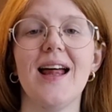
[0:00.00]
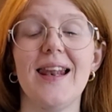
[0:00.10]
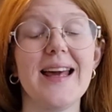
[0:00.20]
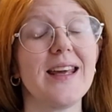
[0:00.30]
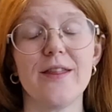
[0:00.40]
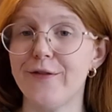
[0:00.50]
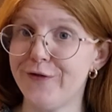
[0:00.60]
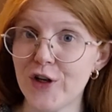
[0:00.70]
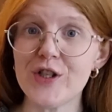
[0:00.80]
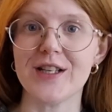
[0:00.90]
Like in the
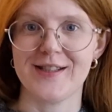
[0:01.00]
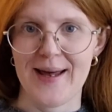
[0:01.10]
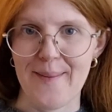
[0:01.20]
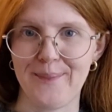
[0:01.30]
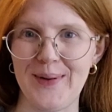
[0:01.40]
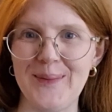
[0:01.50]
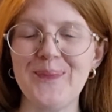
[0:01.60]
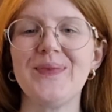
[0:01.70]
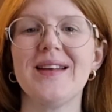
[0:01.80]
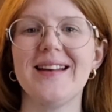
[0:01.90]
first
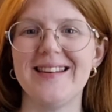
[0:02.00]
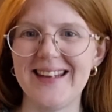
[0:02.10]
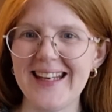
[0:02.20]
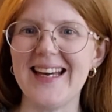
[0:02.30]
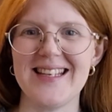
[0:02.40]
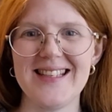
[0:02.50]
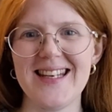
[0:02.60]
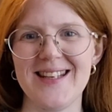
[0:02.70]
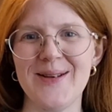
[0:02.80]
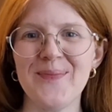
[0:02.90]
example,
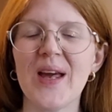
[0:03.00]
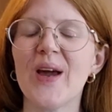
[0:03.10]
DJ.